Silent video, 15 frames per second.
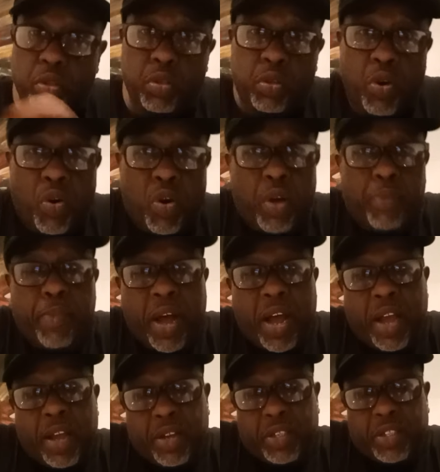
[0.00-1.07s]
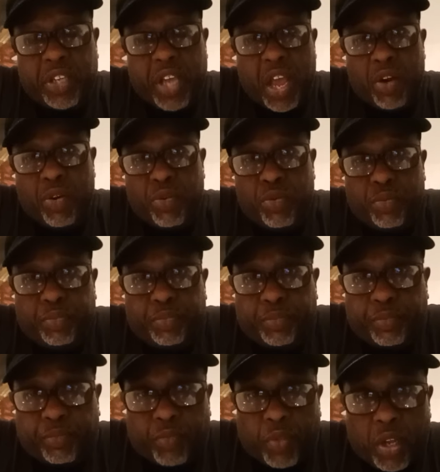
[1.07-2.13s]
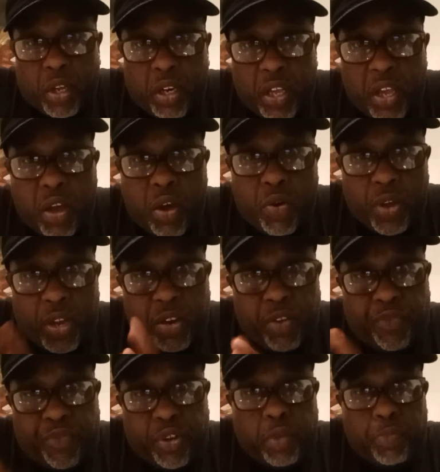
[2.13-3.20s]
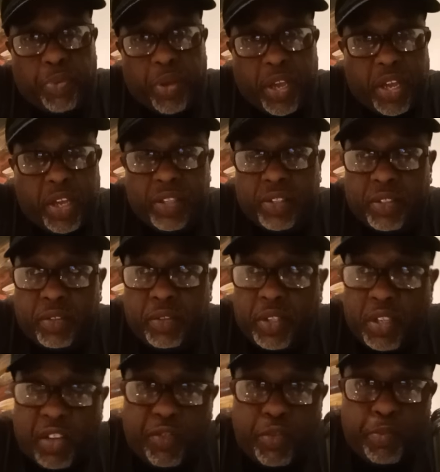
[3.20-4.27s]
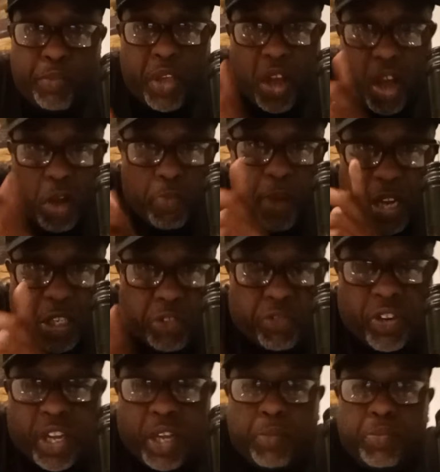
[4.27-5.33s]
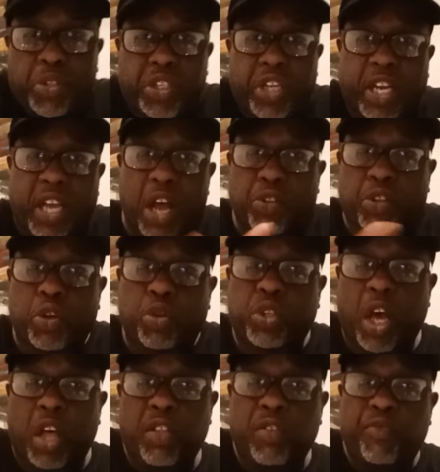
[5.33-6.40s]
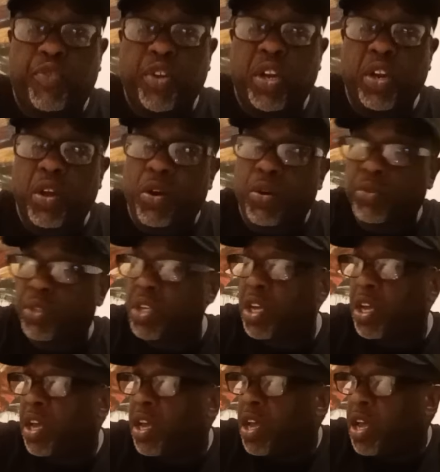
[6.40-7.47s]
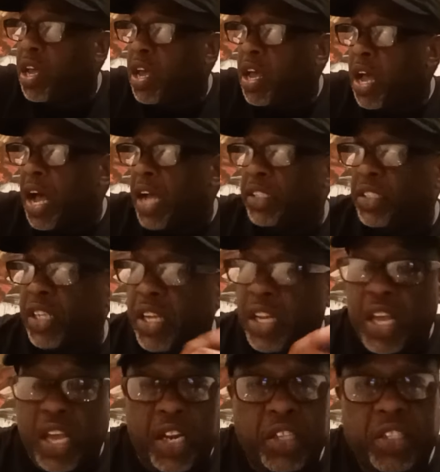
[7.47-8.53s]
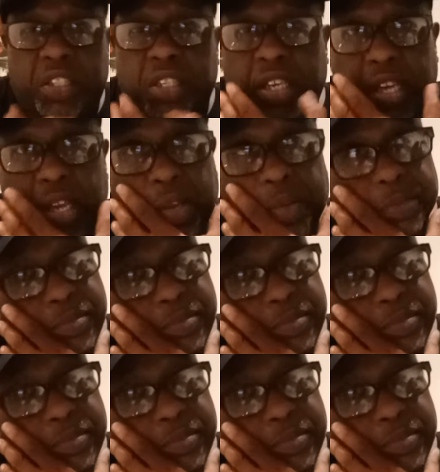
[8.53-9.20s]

Go on my channel, Leo in the Philippines, Living Beyond My Dreams. Check out those other videos. I did Hennessy.